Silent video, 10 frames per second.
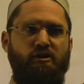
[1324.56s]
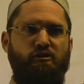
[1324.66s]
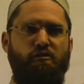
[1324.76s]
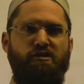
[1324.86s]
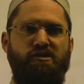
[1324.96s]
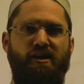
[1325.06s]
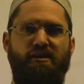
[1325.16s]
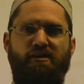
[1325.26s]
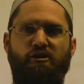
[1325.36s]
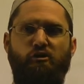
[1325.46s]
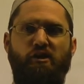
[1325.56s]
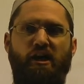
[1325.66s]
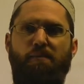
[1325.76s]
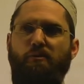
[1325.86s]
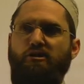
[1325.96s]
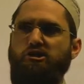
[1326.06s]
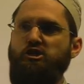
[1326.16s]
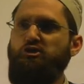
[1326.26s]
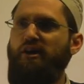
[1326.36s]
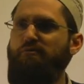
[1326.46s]
you say you've got to keep on the
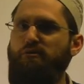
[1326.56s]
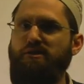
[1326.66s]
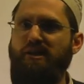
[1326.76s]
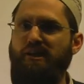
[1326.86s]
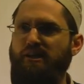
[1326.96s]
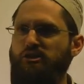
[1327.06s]
straight. What do we say in English?